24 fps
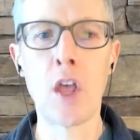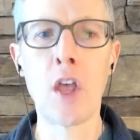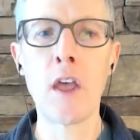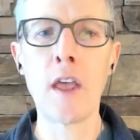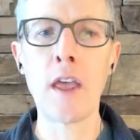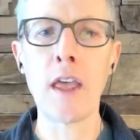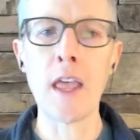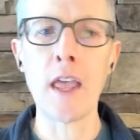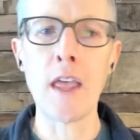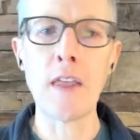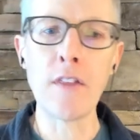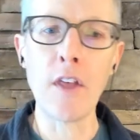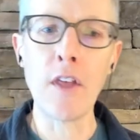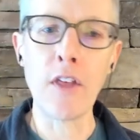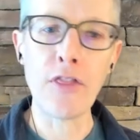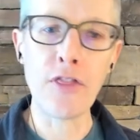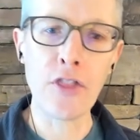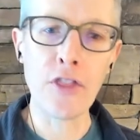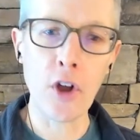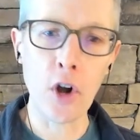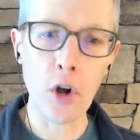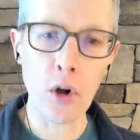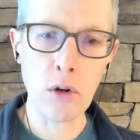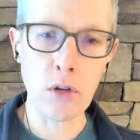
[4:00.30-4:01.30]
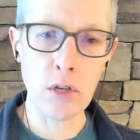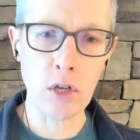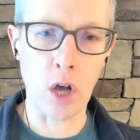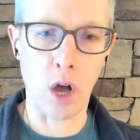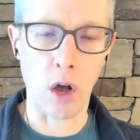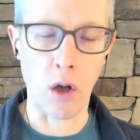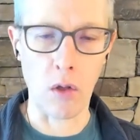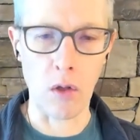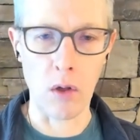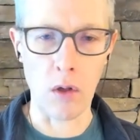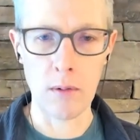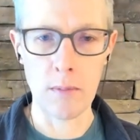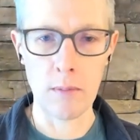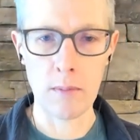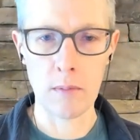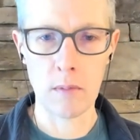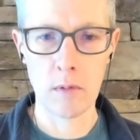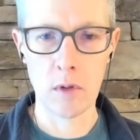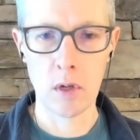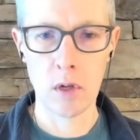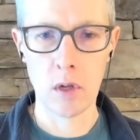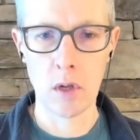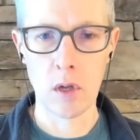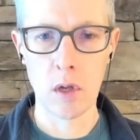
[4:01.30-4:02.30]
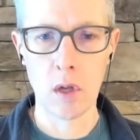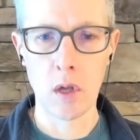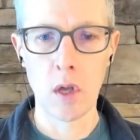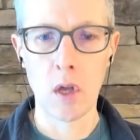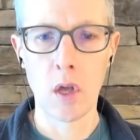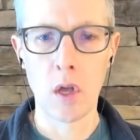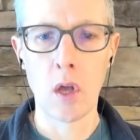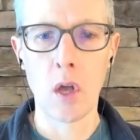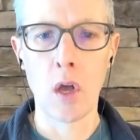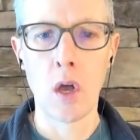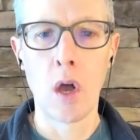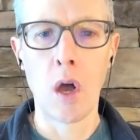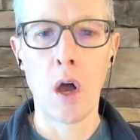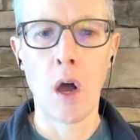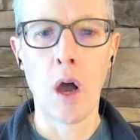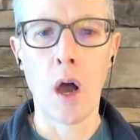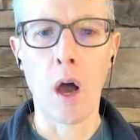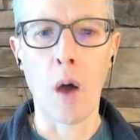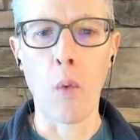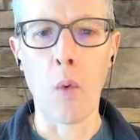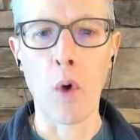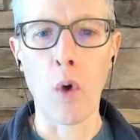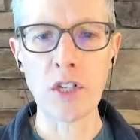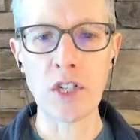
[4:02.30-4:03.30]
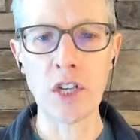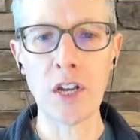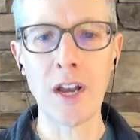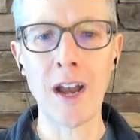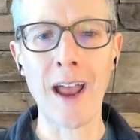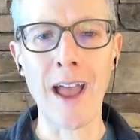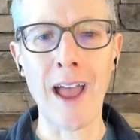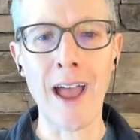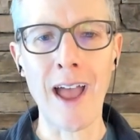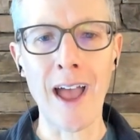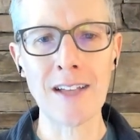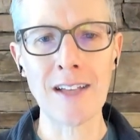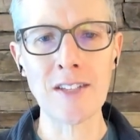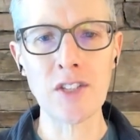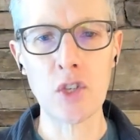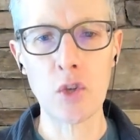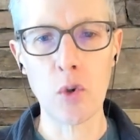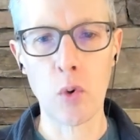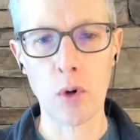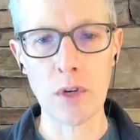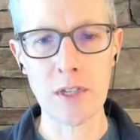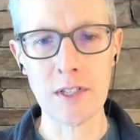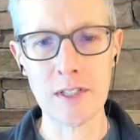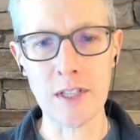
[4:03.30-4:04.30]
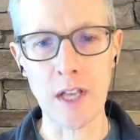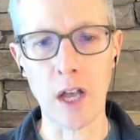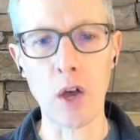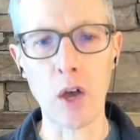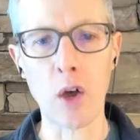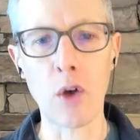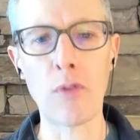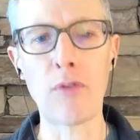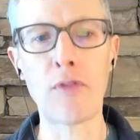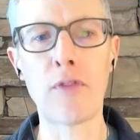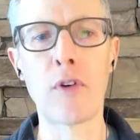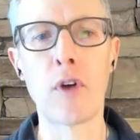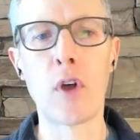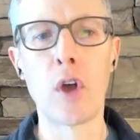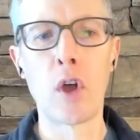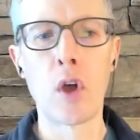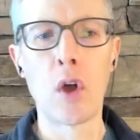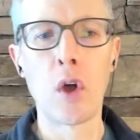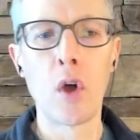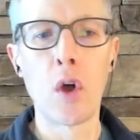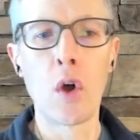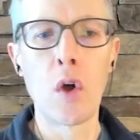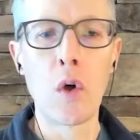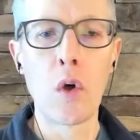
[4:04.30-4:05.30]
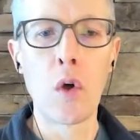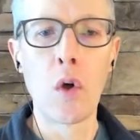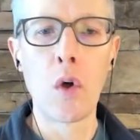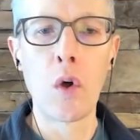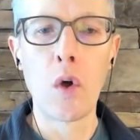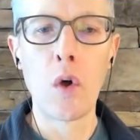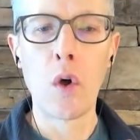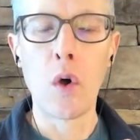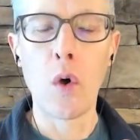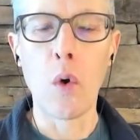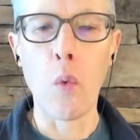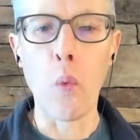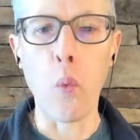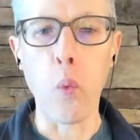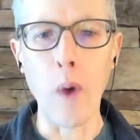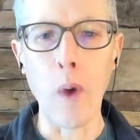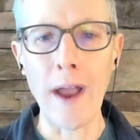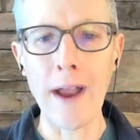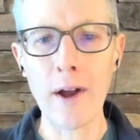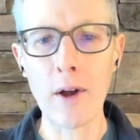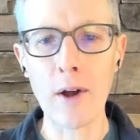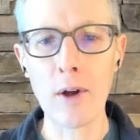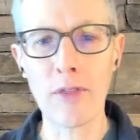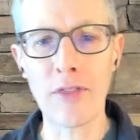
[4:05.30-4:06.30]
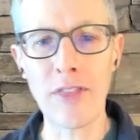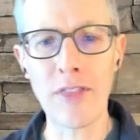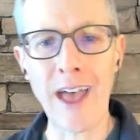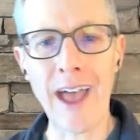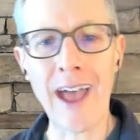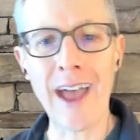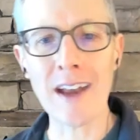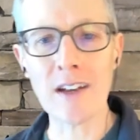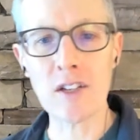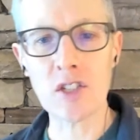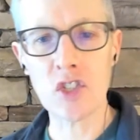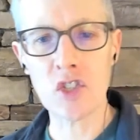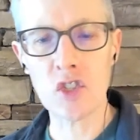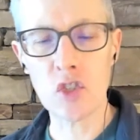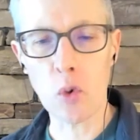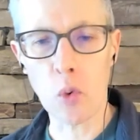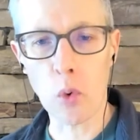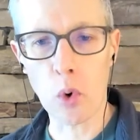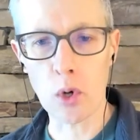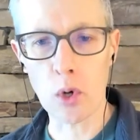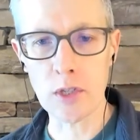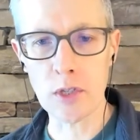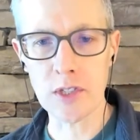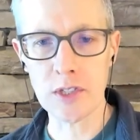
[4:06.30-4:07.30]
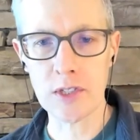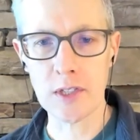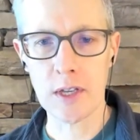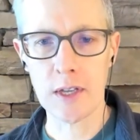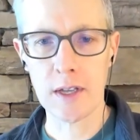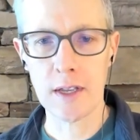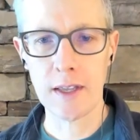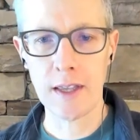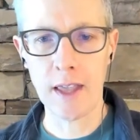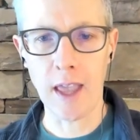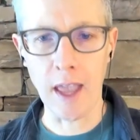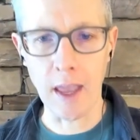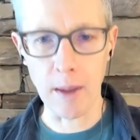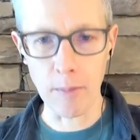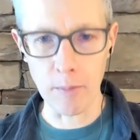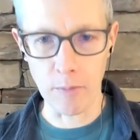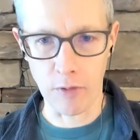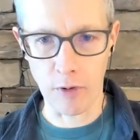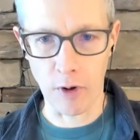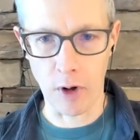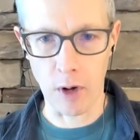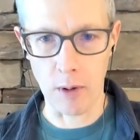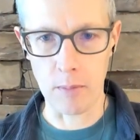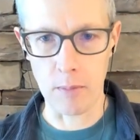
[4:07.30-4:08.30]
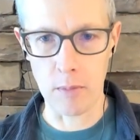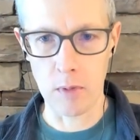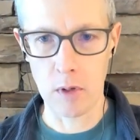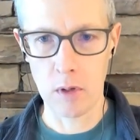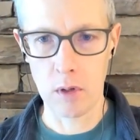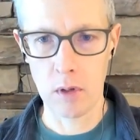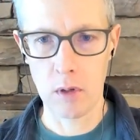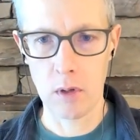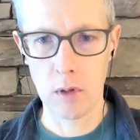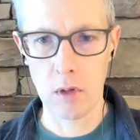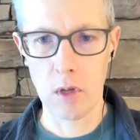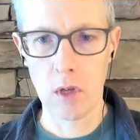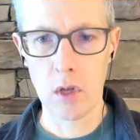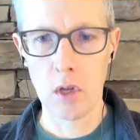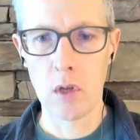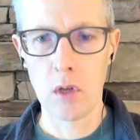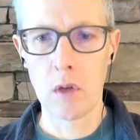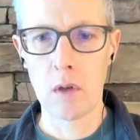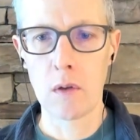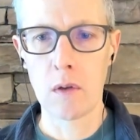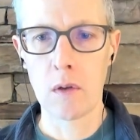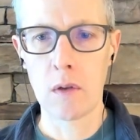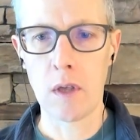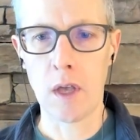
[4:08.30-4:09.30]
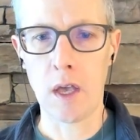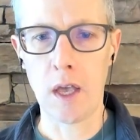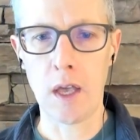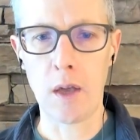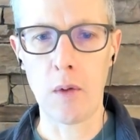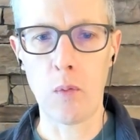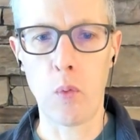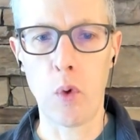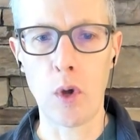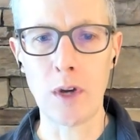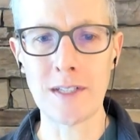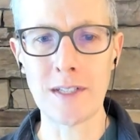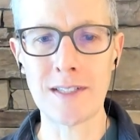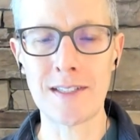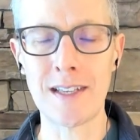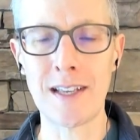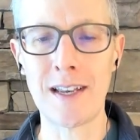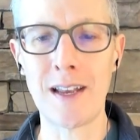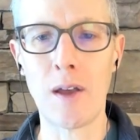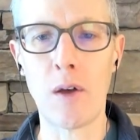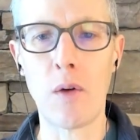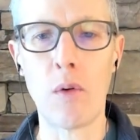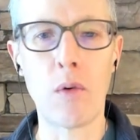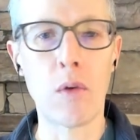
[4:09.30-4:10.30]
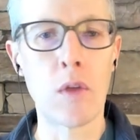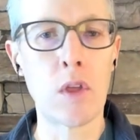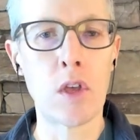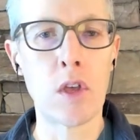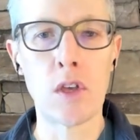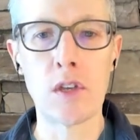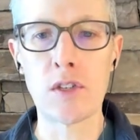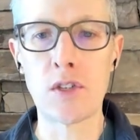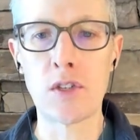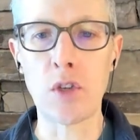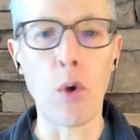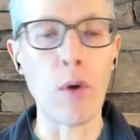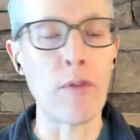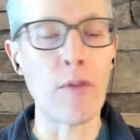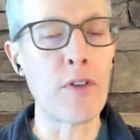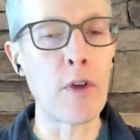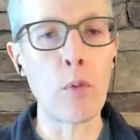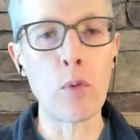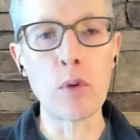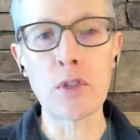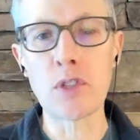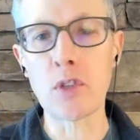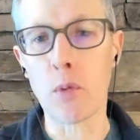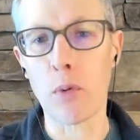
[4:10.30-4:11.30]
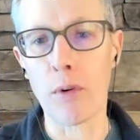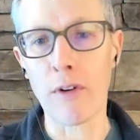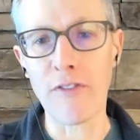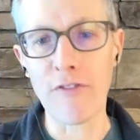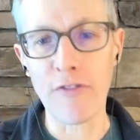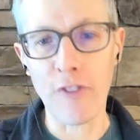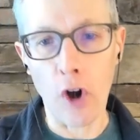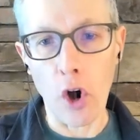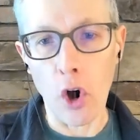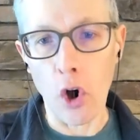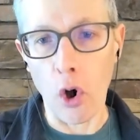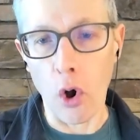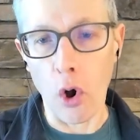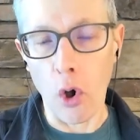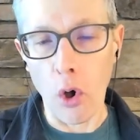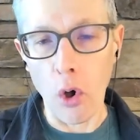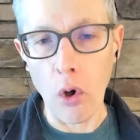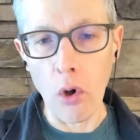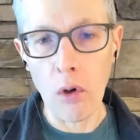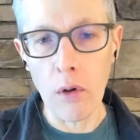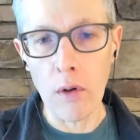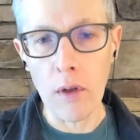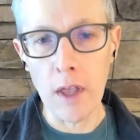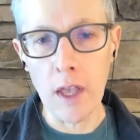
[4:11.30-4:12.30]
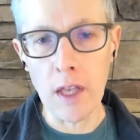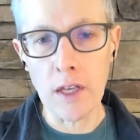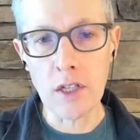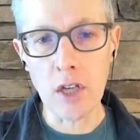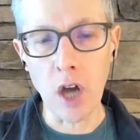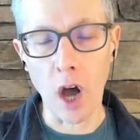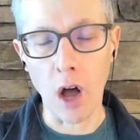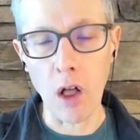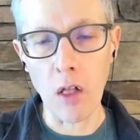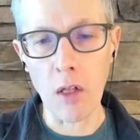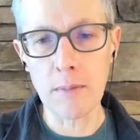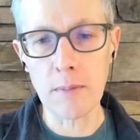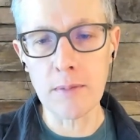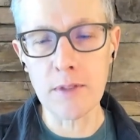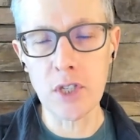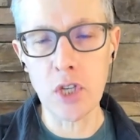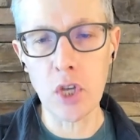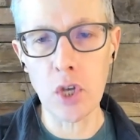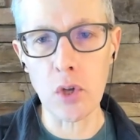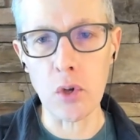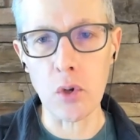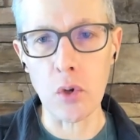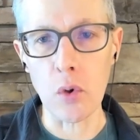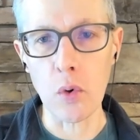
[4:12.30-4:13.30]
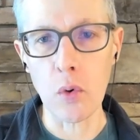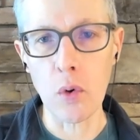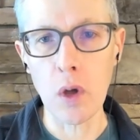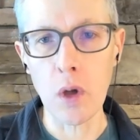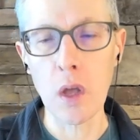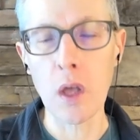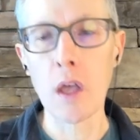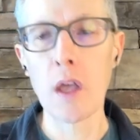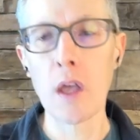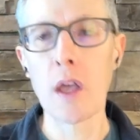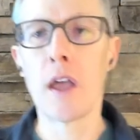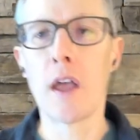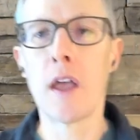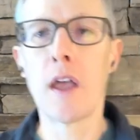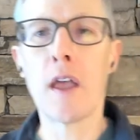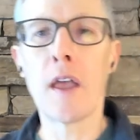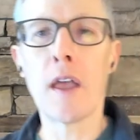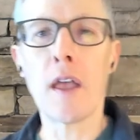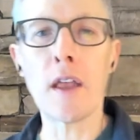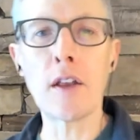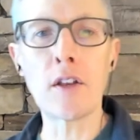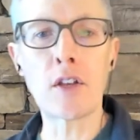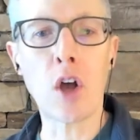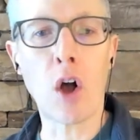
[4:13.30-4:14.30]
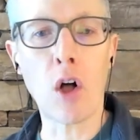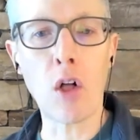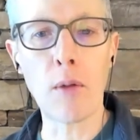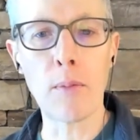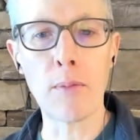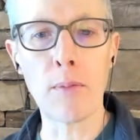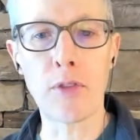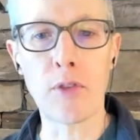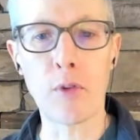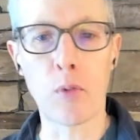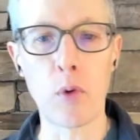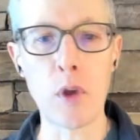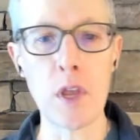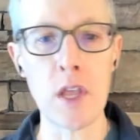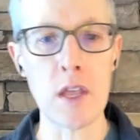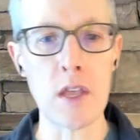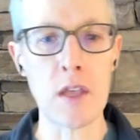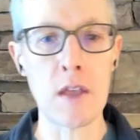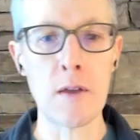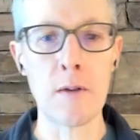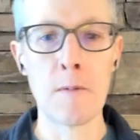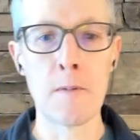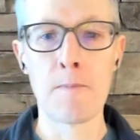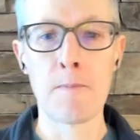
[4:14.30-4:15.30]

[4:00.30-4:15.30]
In the third column, I want you to ask yourself where that source came from. Okay, what is it? So if it was a referral in column 2, in column 3,